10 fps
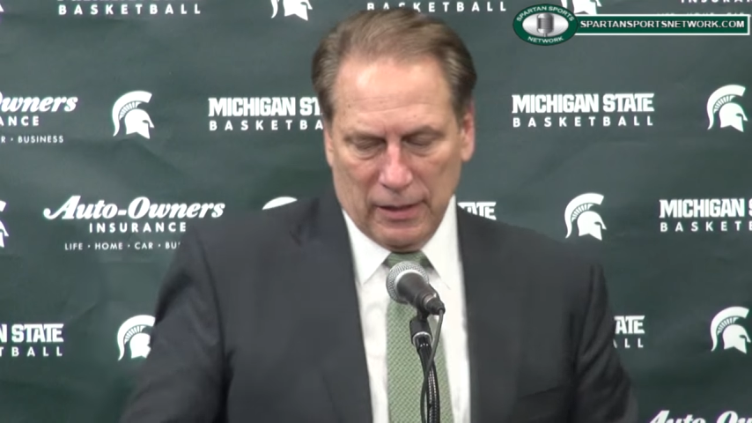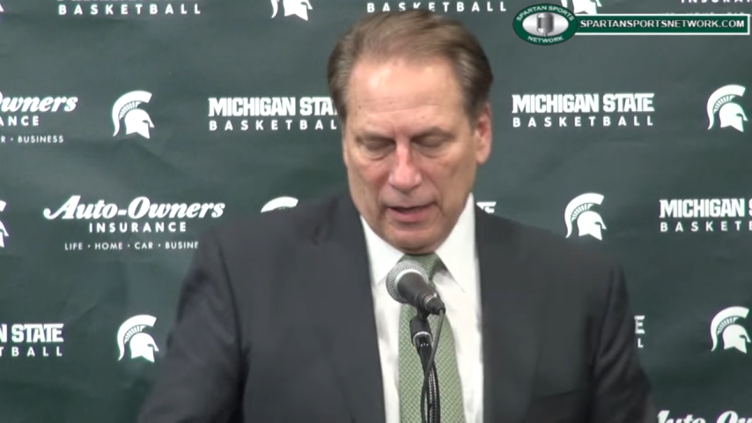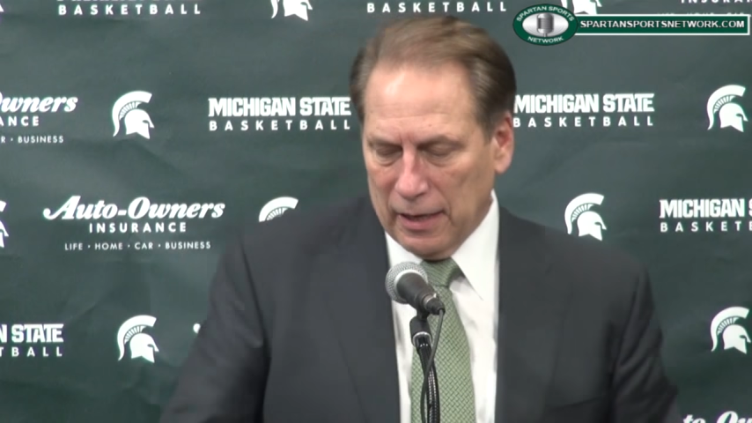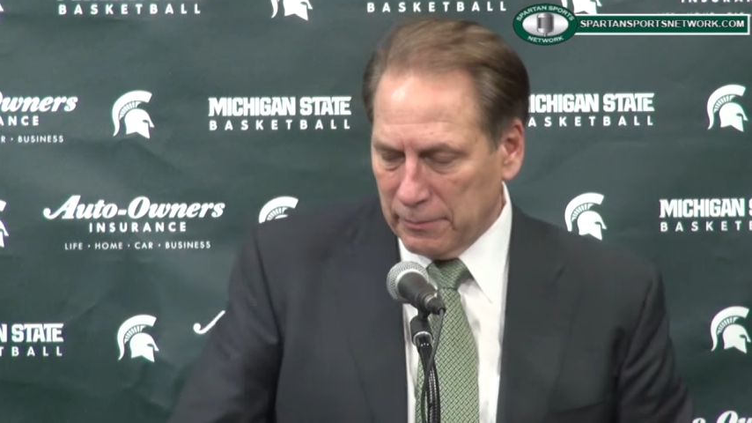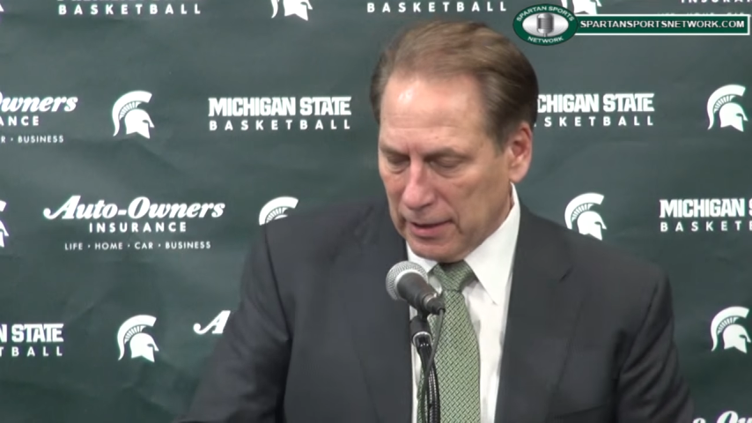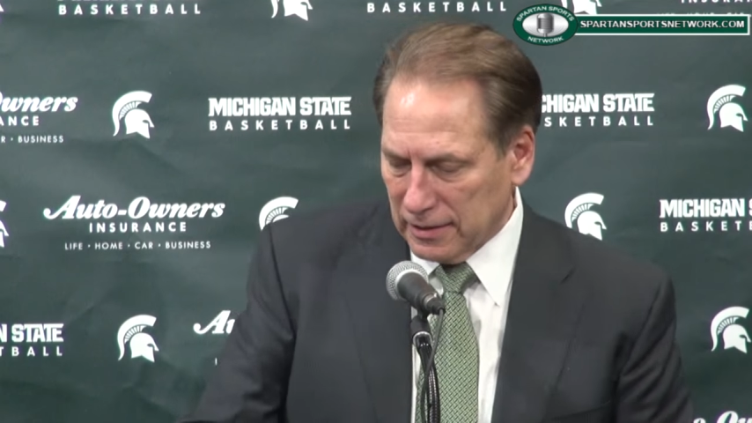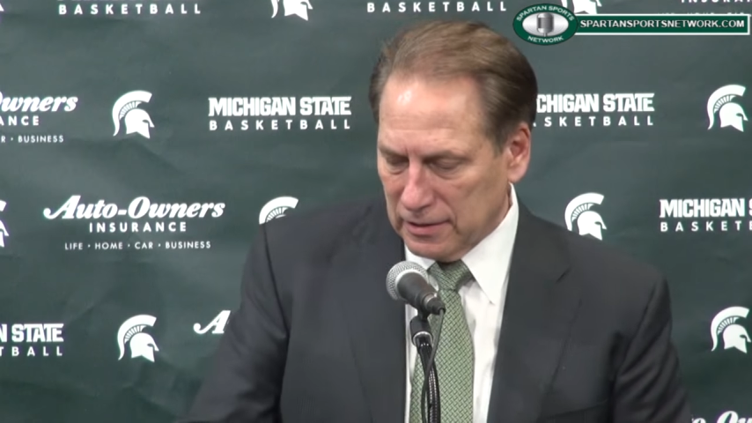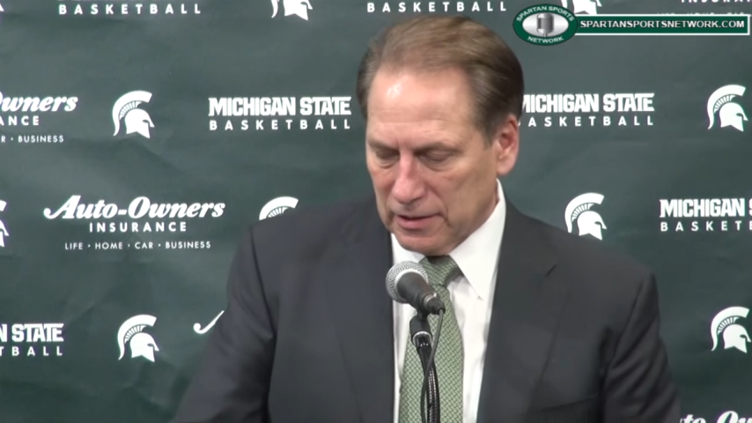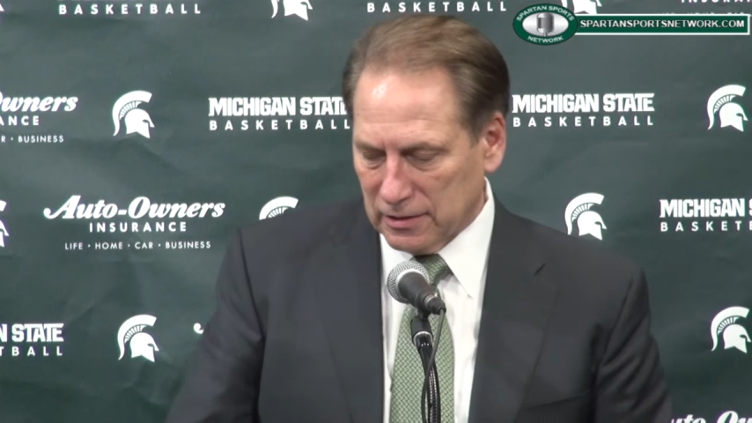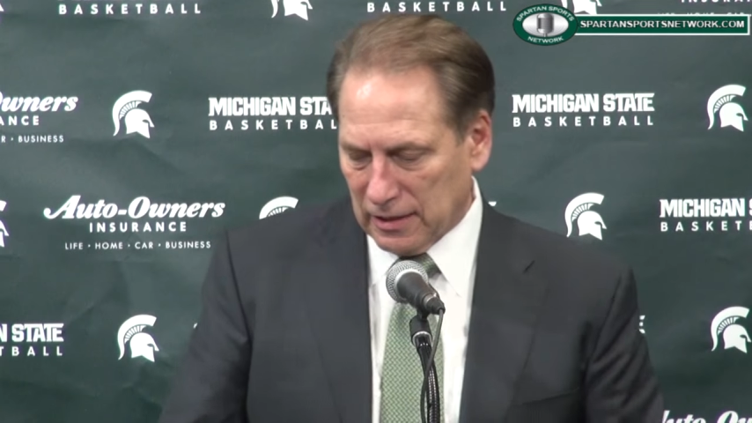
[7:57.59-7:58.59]
Hey, I'm not the
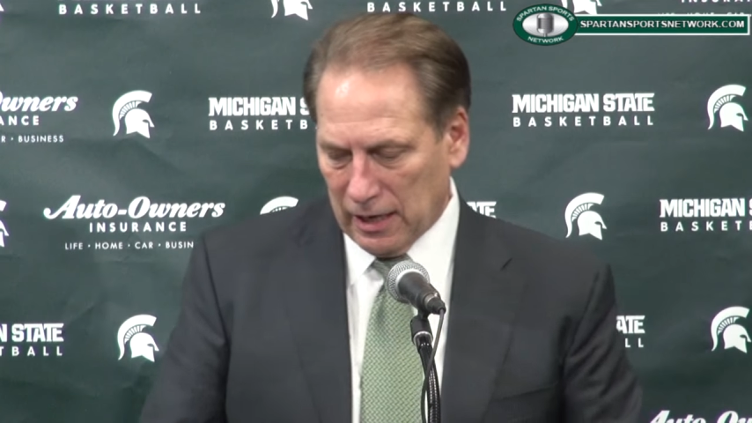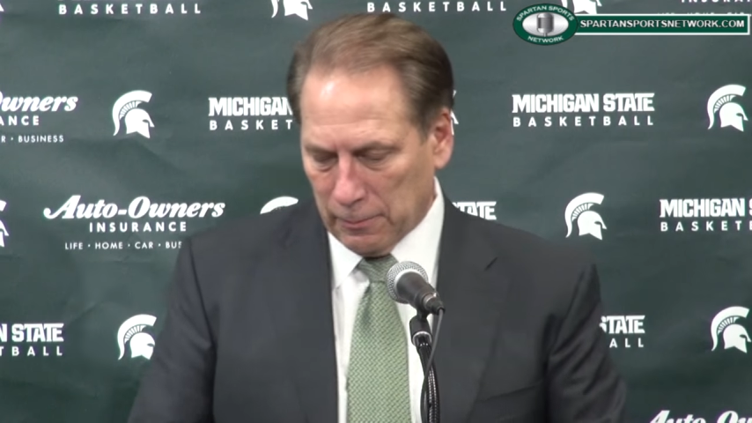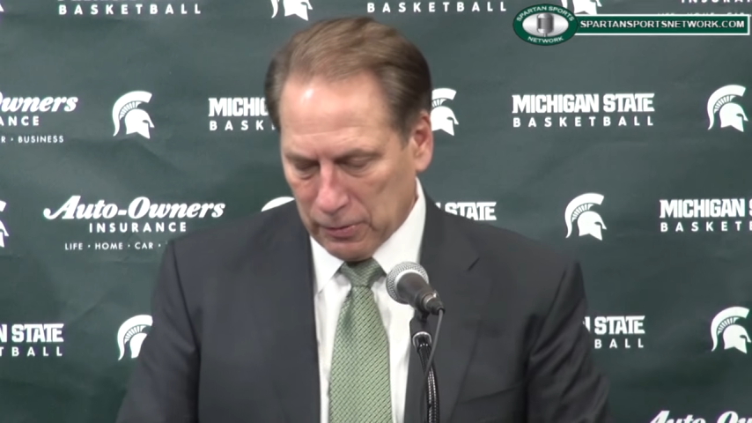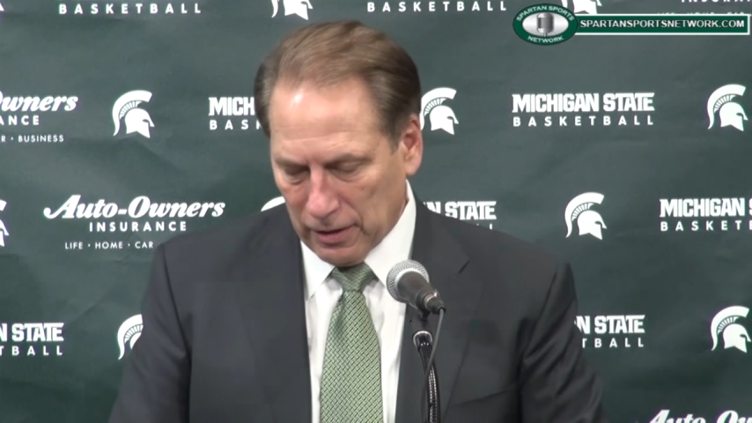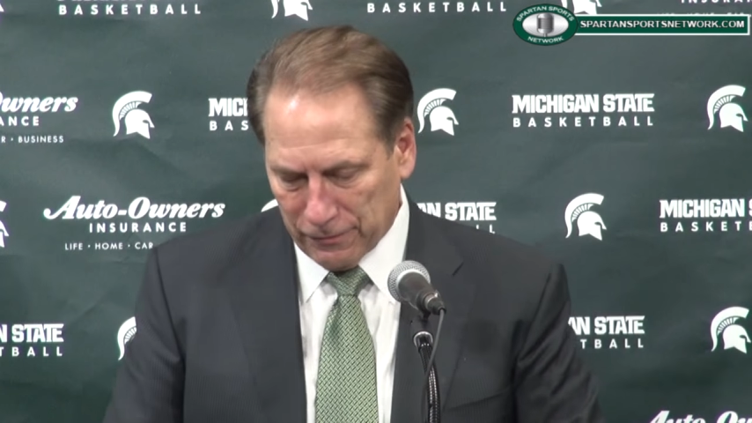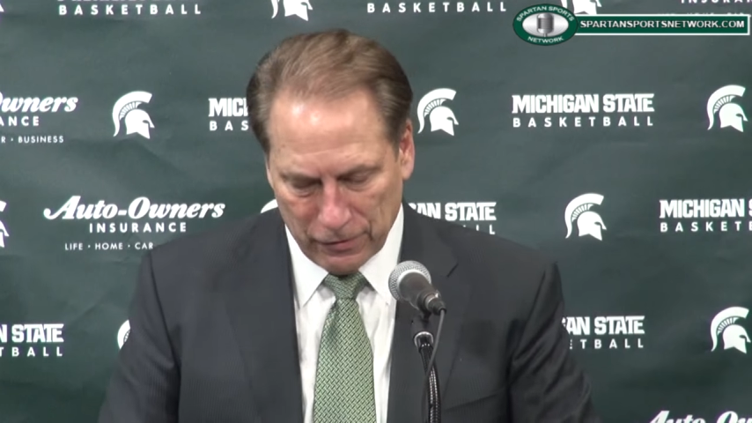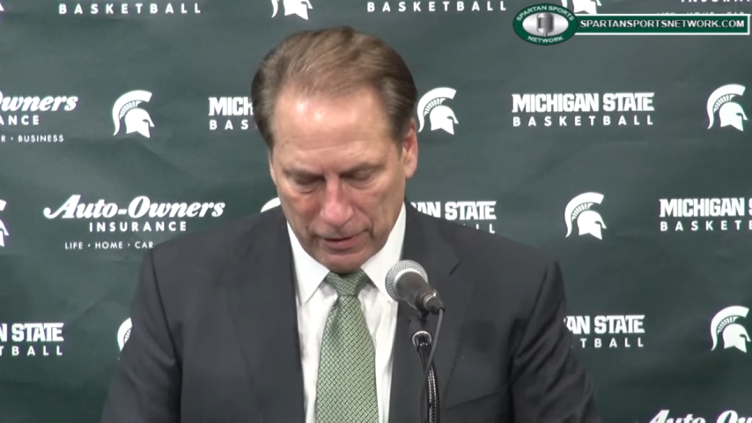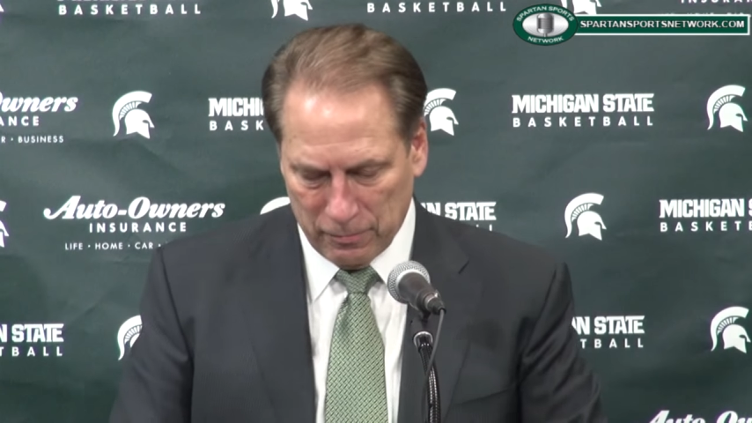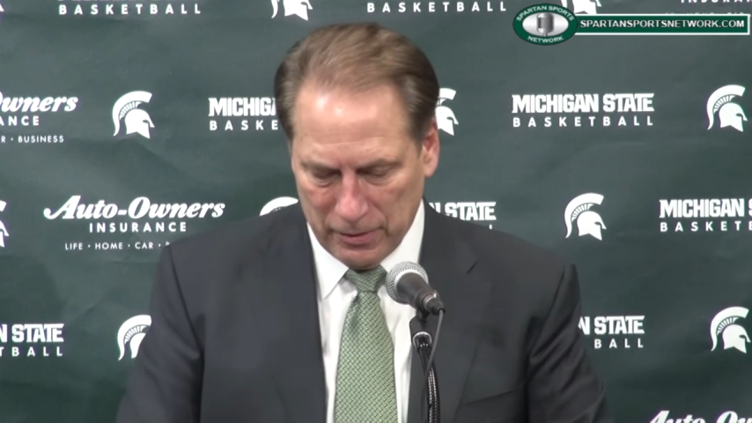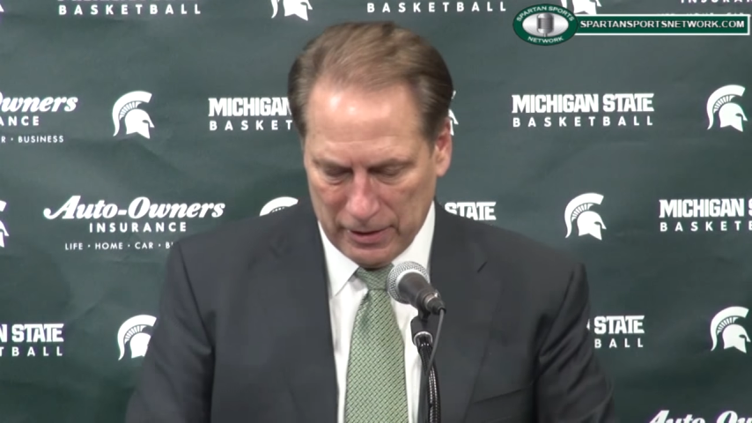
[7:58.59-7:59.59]
easiest guy to play for.
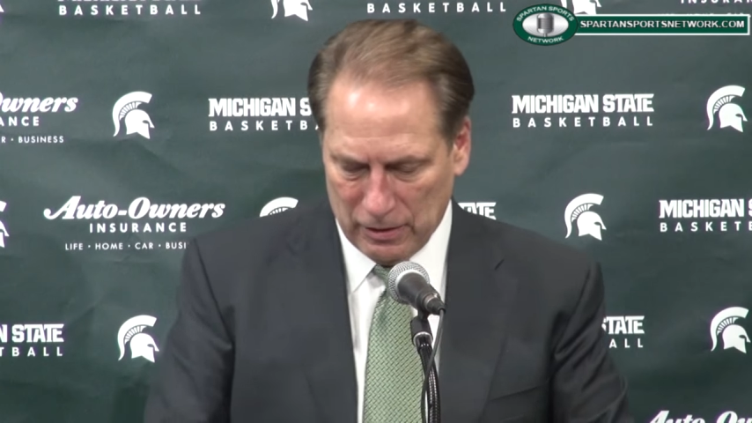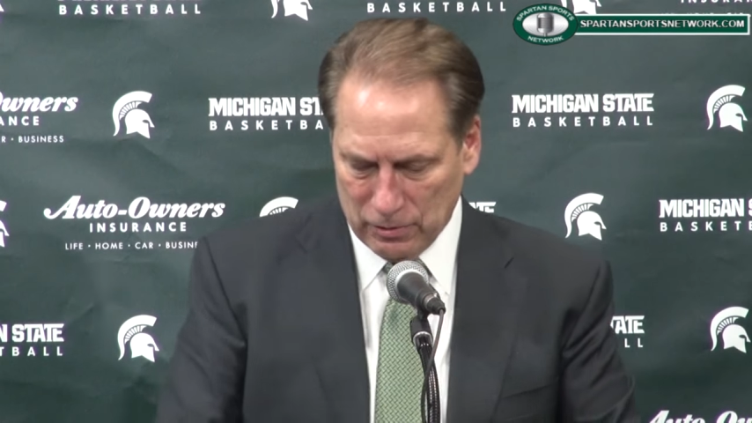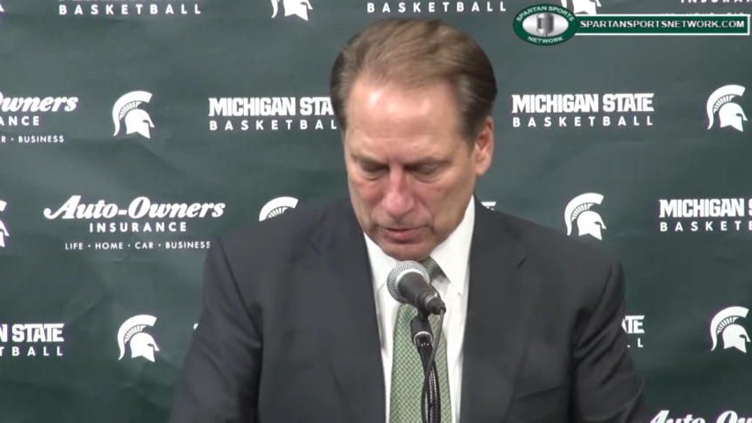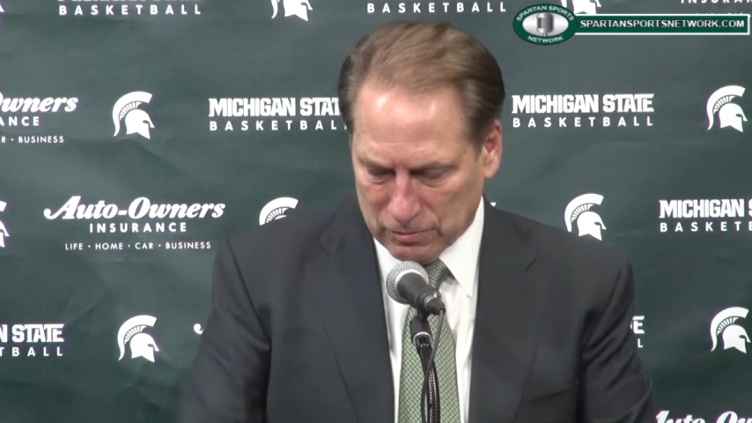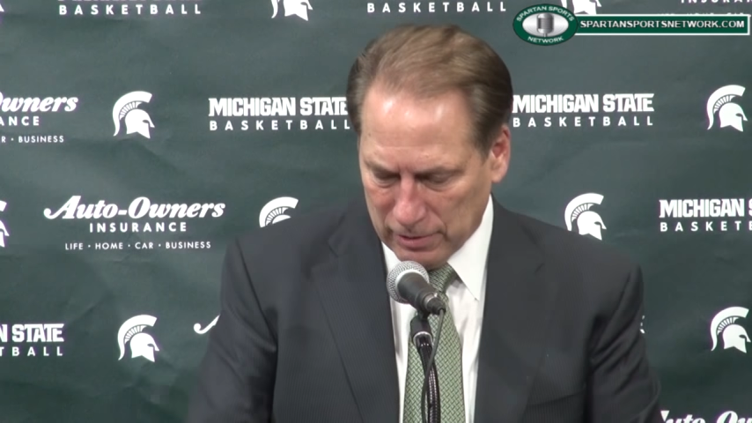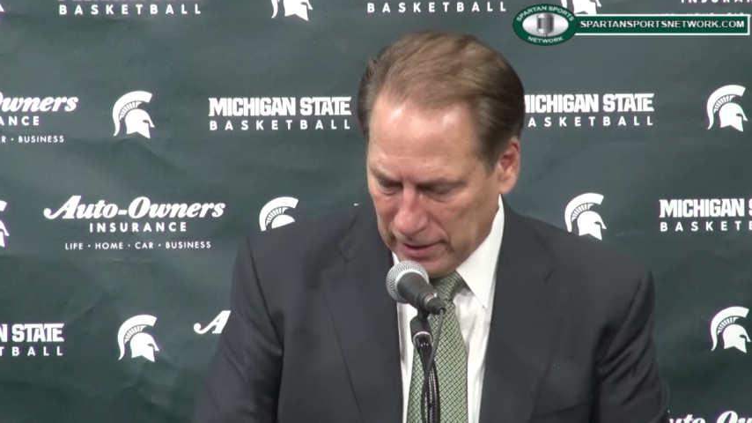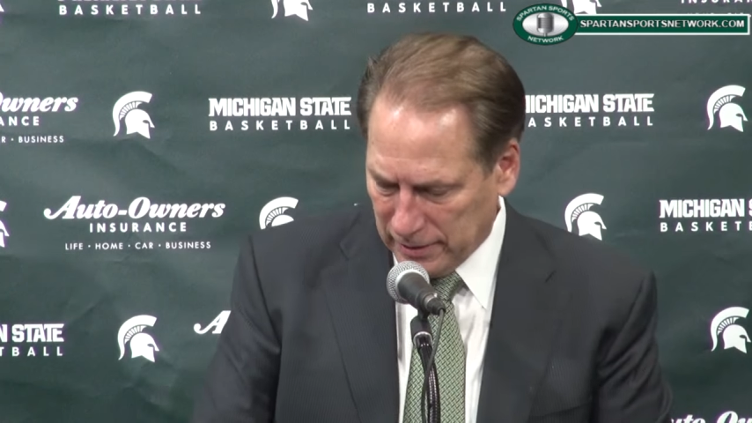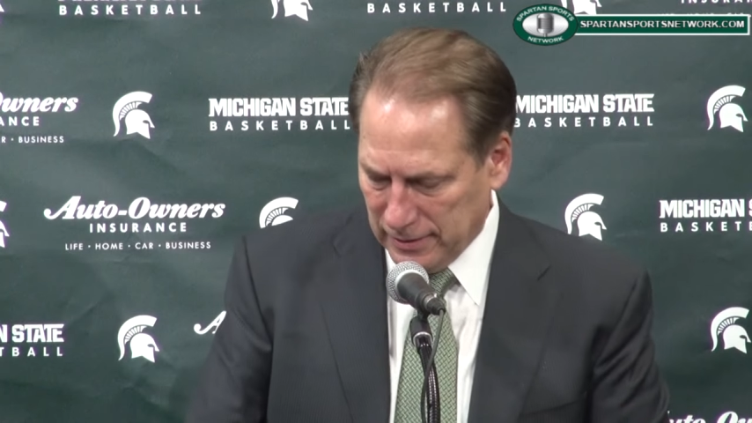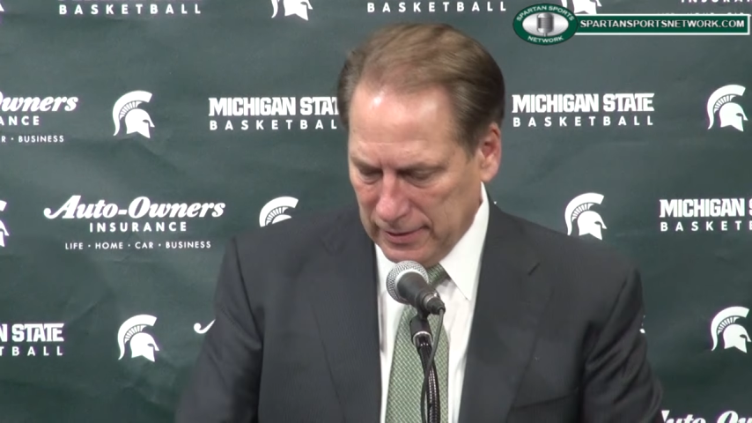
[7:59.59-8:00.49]
Everybody knows, great.